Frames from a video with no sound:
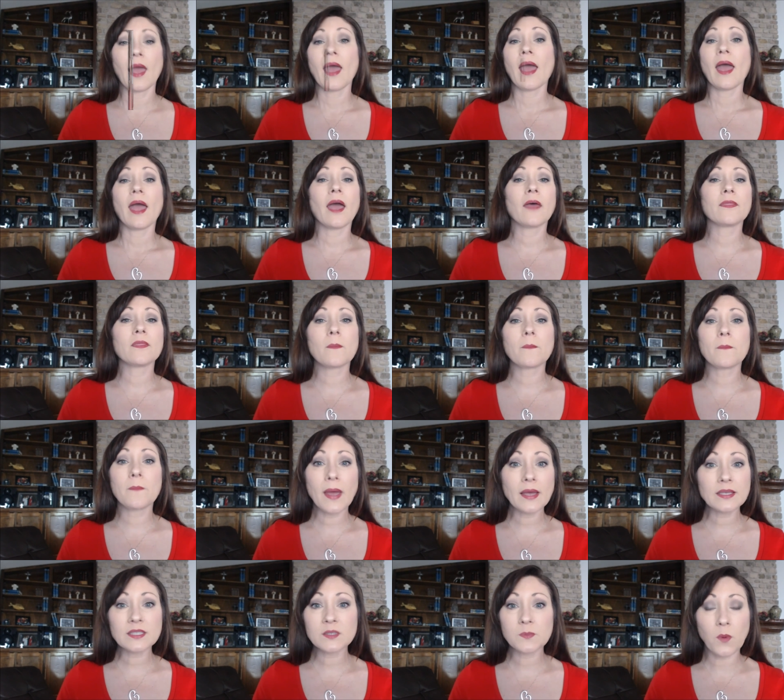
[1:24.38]
And the
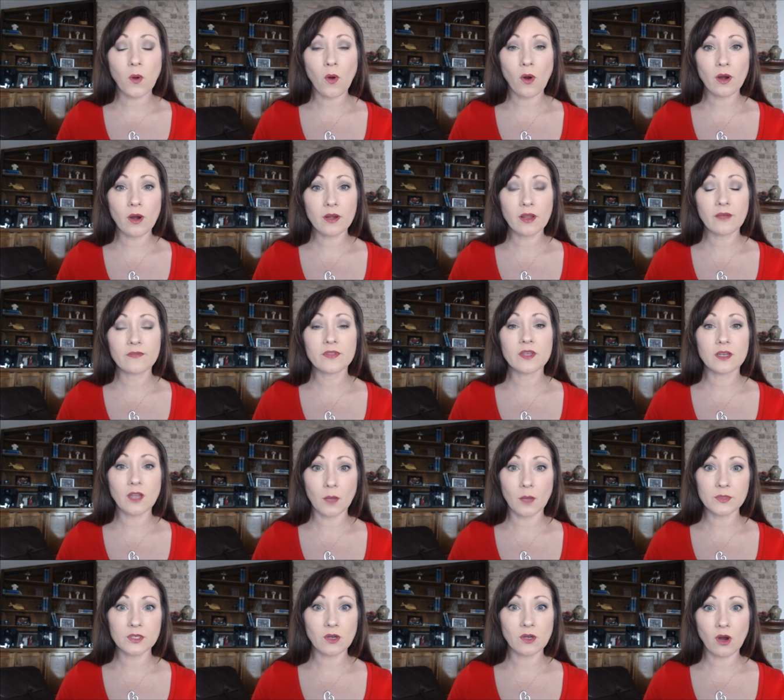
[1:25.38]
best part of the
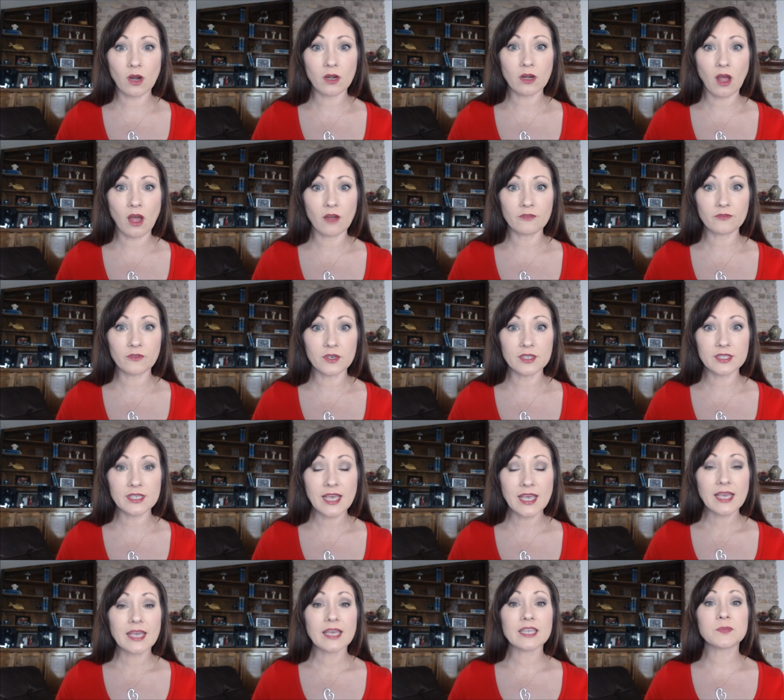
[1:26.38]
Adoption Heart Conference
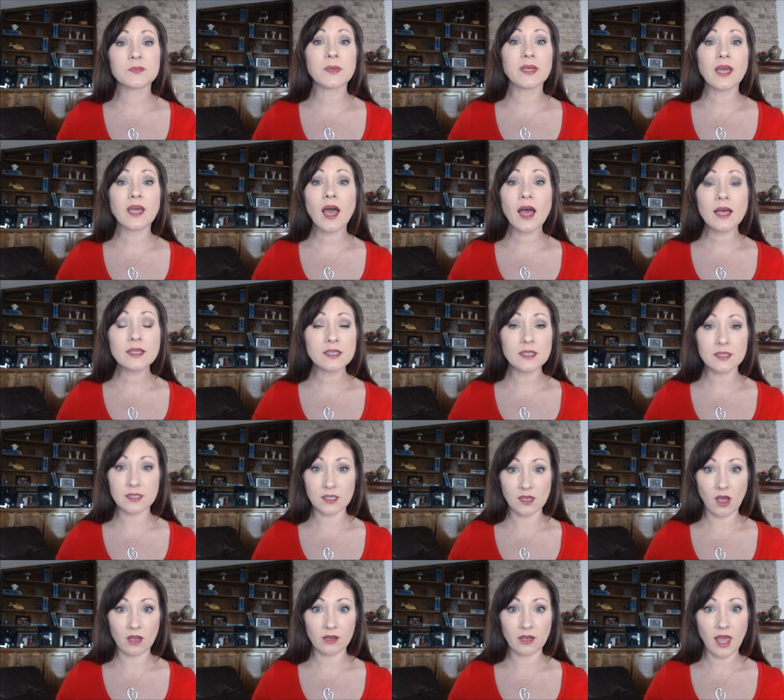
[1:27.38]
is because it's an
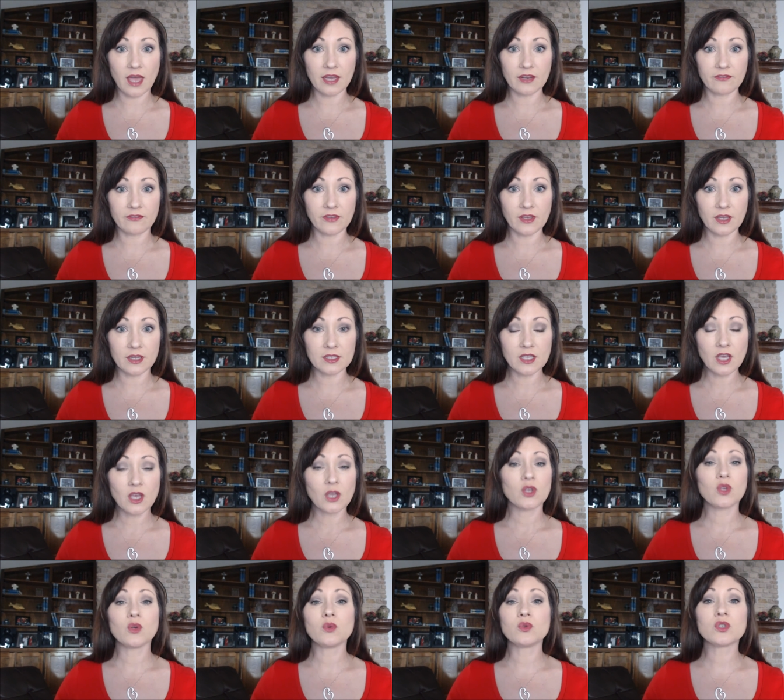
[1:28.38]
online event,
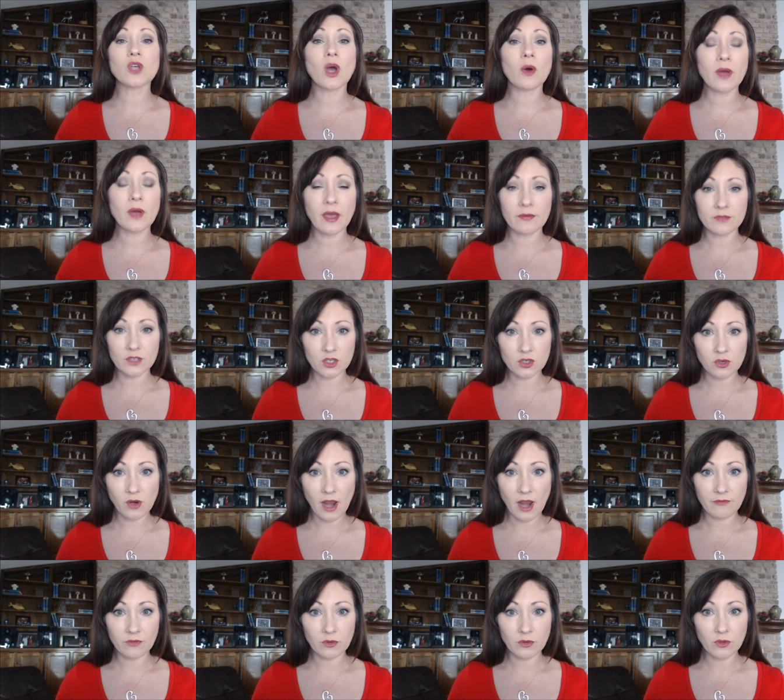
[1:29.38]
you don't have to
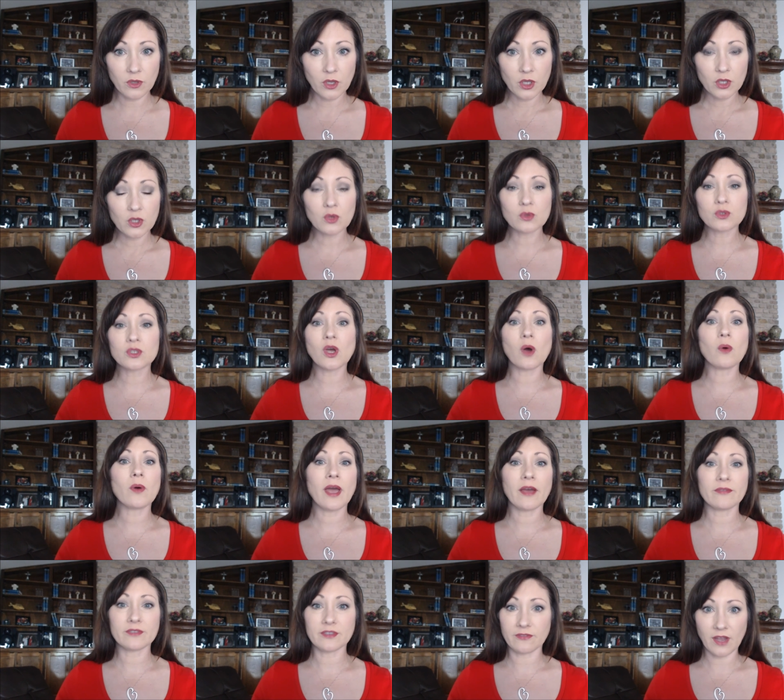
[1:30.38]
travel, you don't
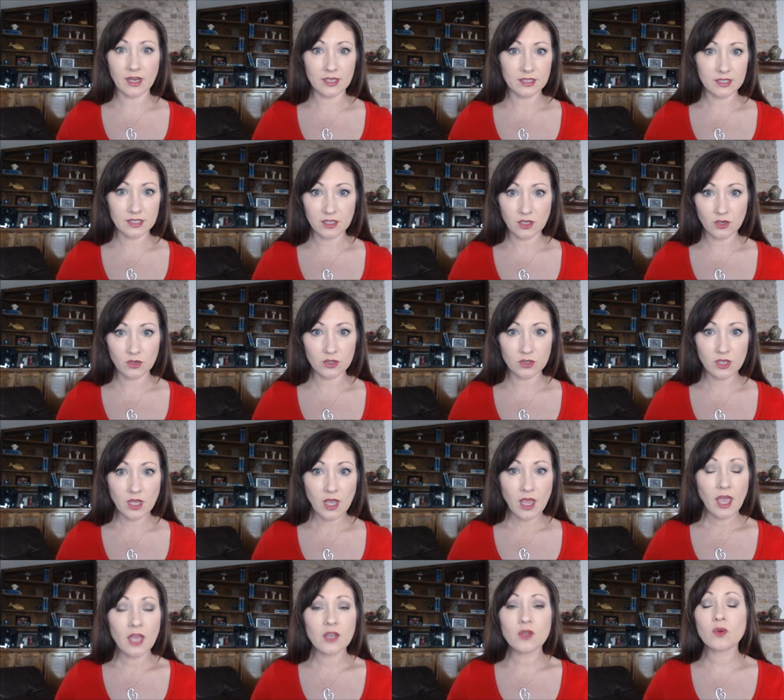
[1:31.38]
have to find sitters,
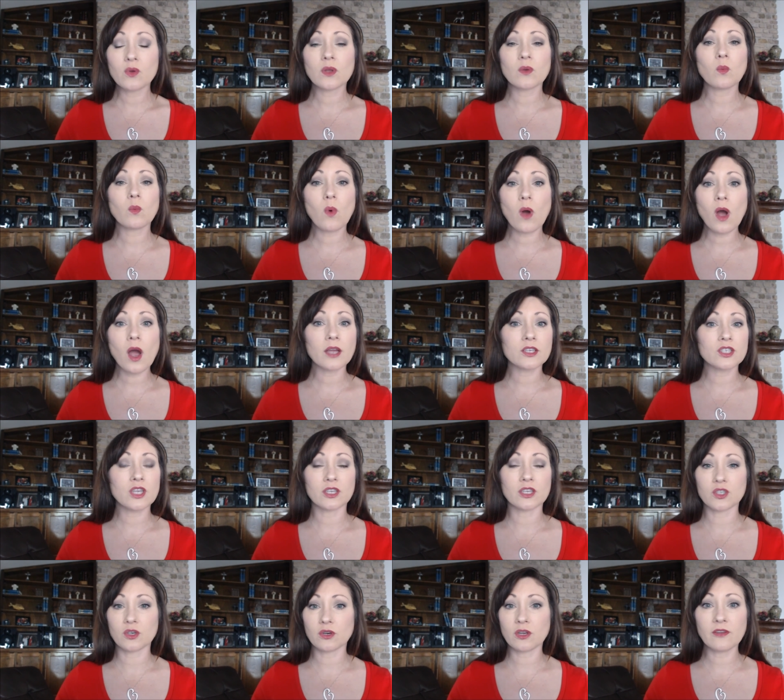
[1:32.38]
and you can watch
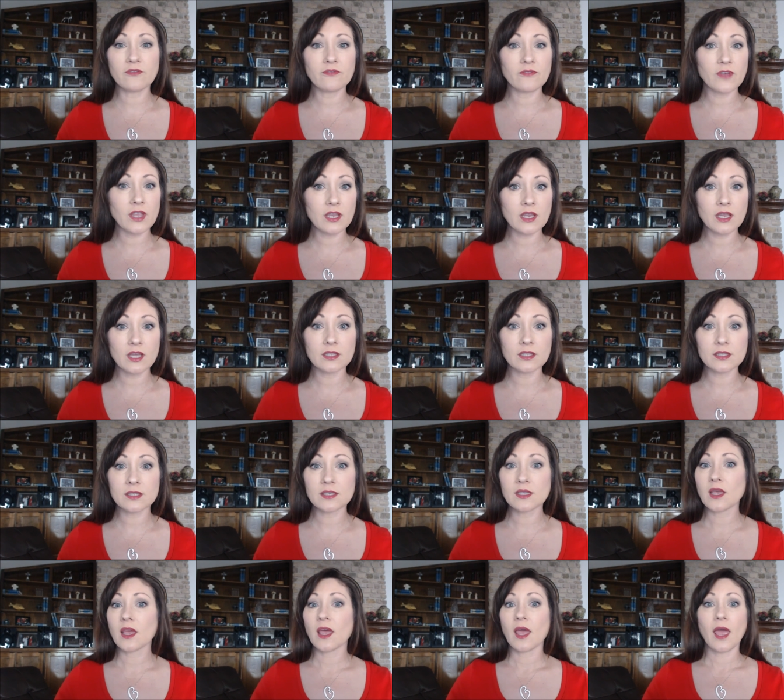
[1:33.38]
at your convenience,
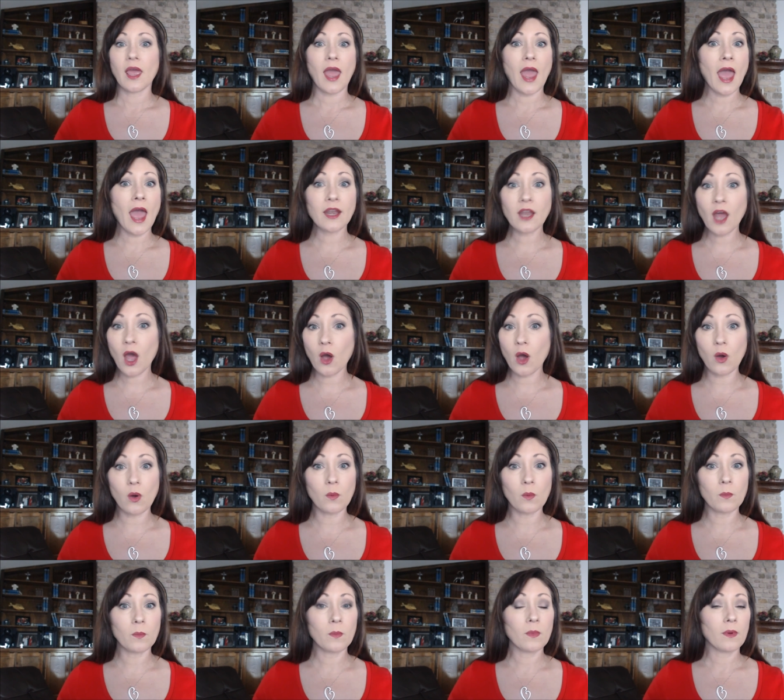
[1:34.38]
at
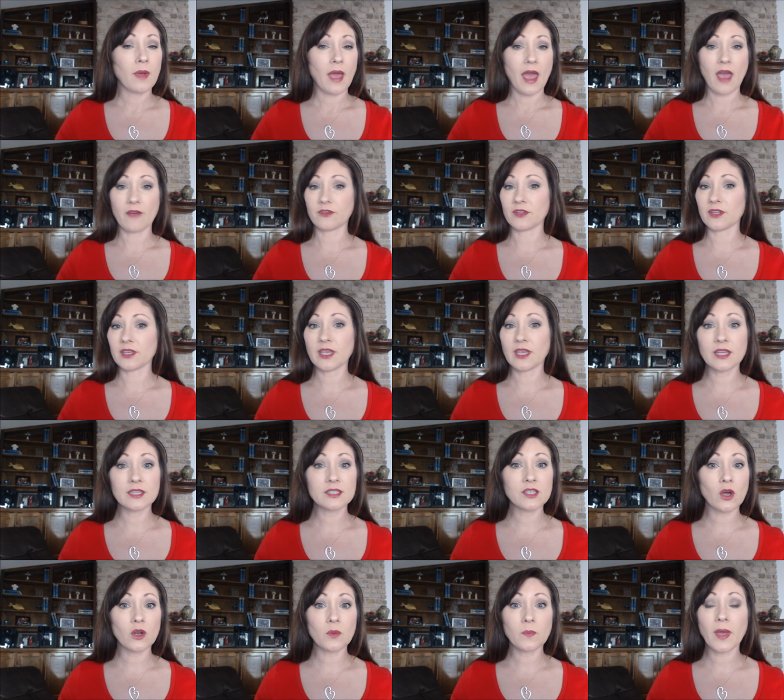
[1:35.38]
home, after the kids
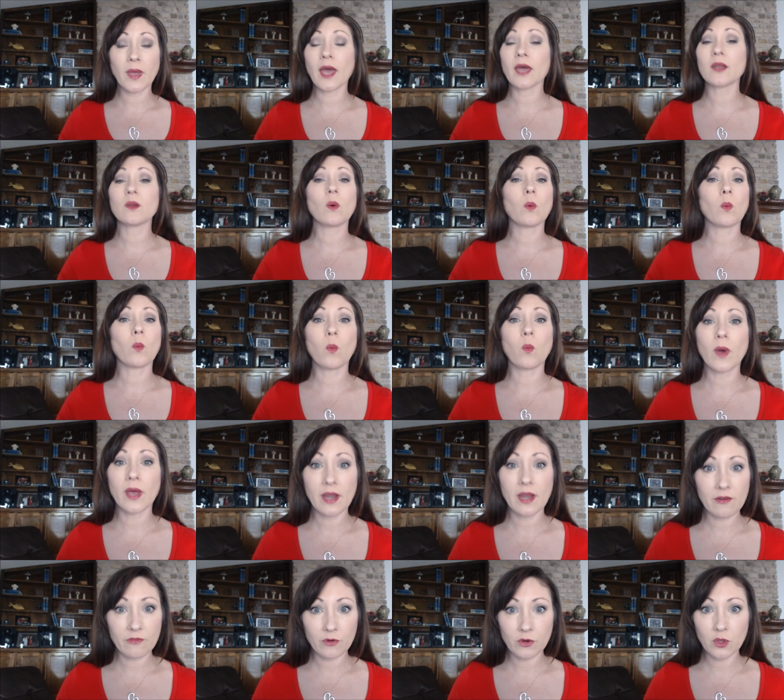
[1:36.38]
go to bed,
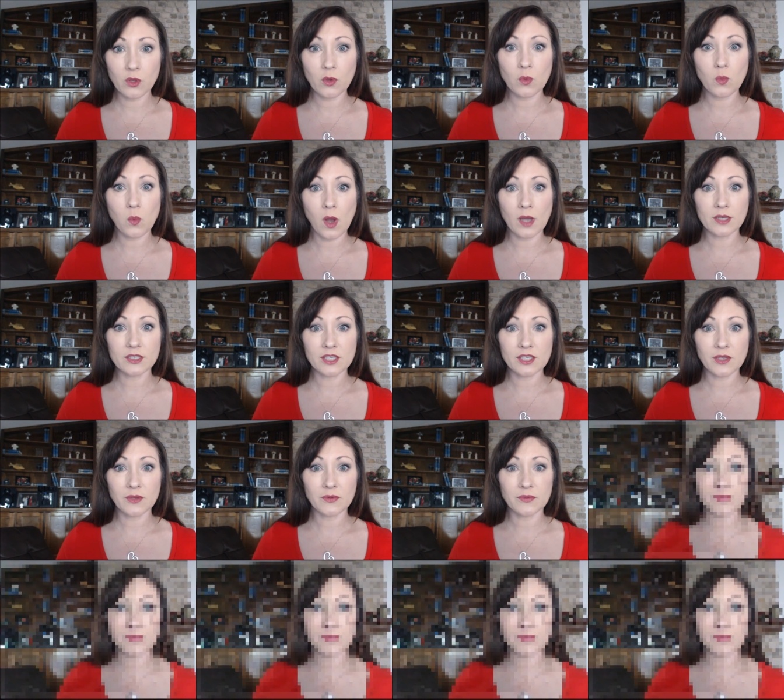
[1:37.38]
whenever you want to.